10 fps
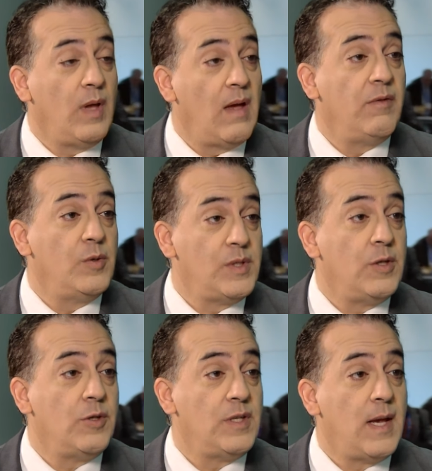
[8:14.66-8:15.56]
have those
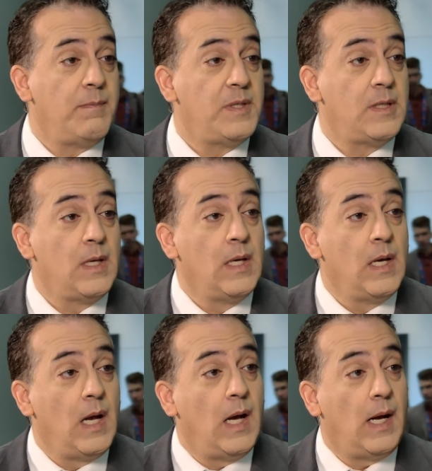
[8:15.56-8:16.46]
intercepts
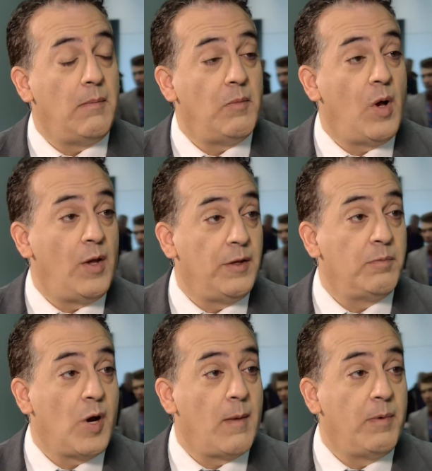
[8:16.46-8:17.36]
on the
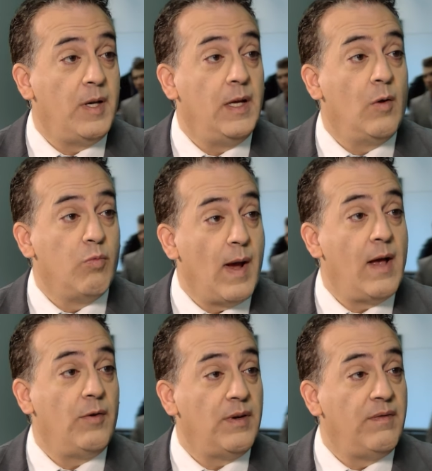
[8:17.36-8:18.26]
property
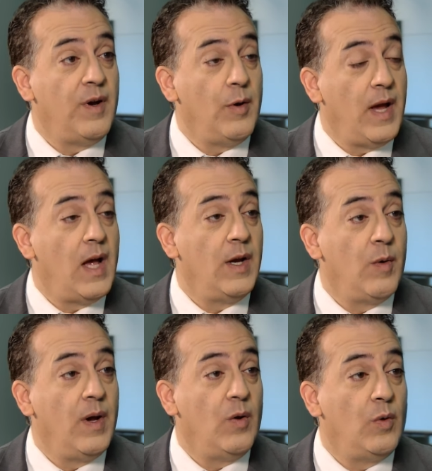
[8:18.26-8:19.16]
around a very high
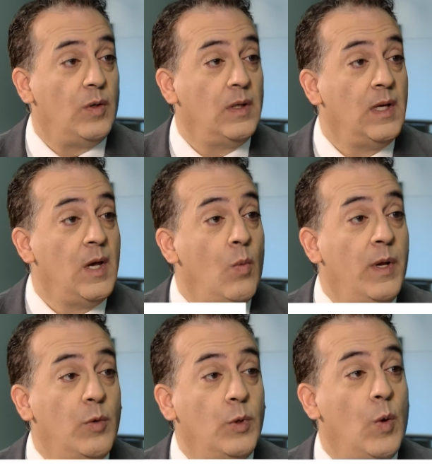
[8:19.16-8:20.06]
grade hole. We
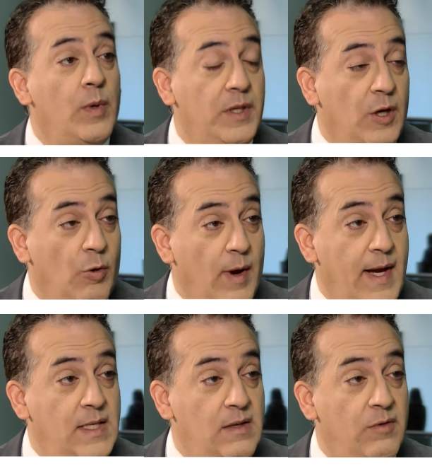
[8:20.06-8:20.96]
don't know what the
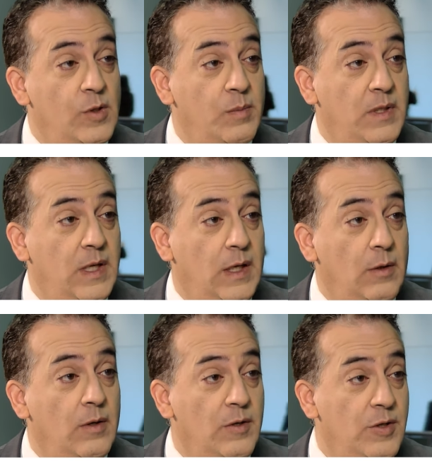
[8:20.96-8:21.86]
grades of those
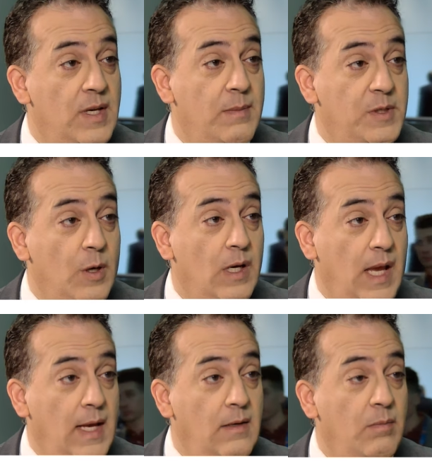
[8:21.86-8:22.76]
particular intercepts are
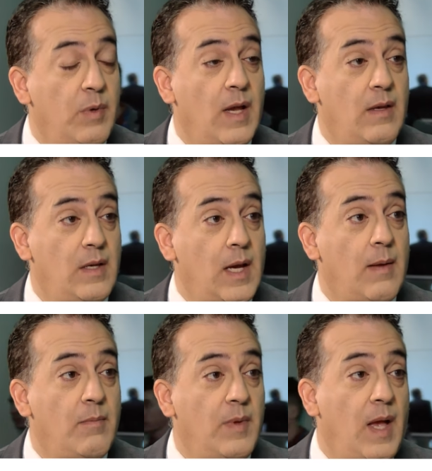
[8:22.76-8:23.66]
yet, mm-hmm.
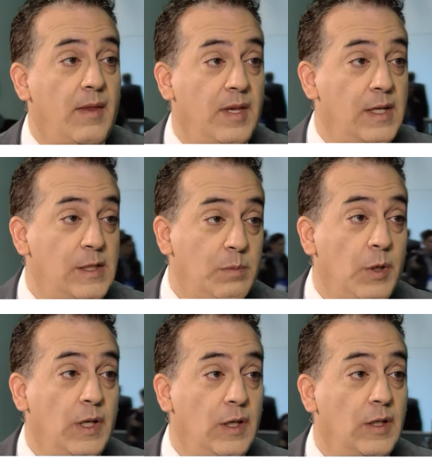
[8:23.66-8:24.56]
but I think it's
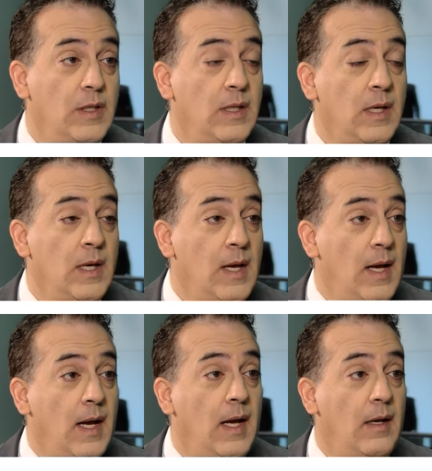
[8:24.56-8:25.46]
pretty good
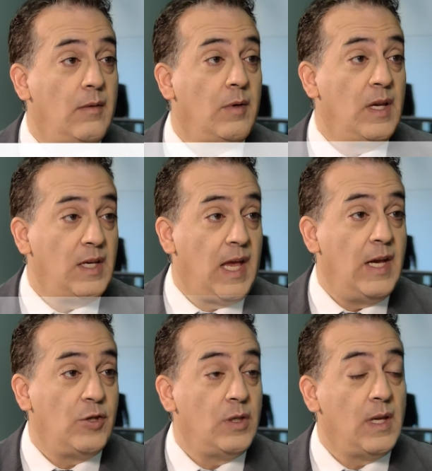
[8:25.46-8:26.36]

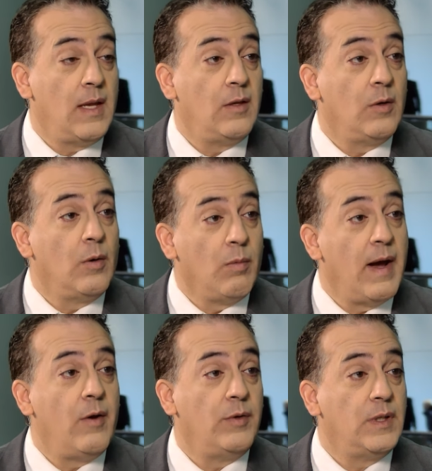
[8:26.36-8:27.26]
indication that they're
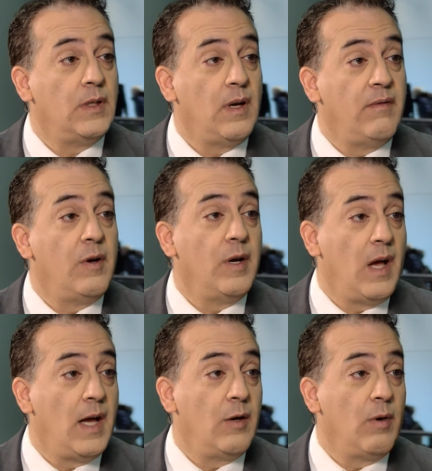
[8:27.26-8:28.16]
around a very
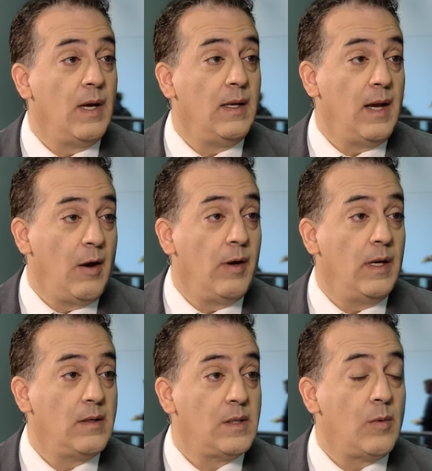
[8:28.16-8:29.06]
high grade
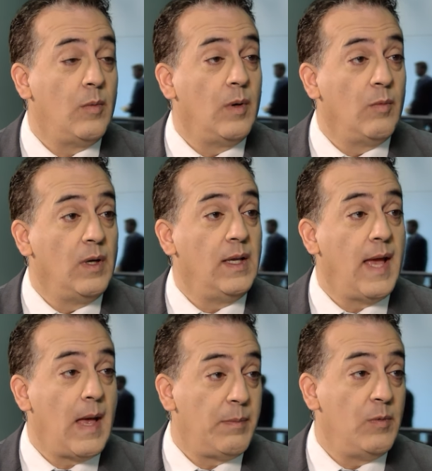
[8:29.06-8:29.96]
area. So we're really
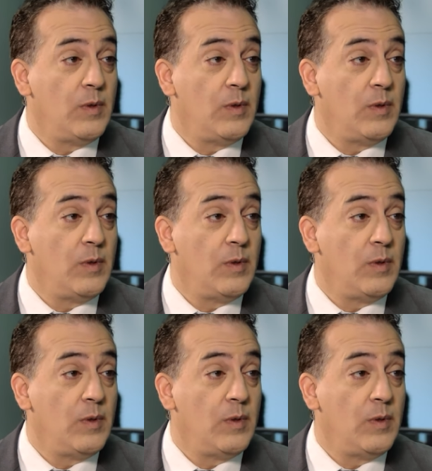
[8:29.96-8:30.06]
happy with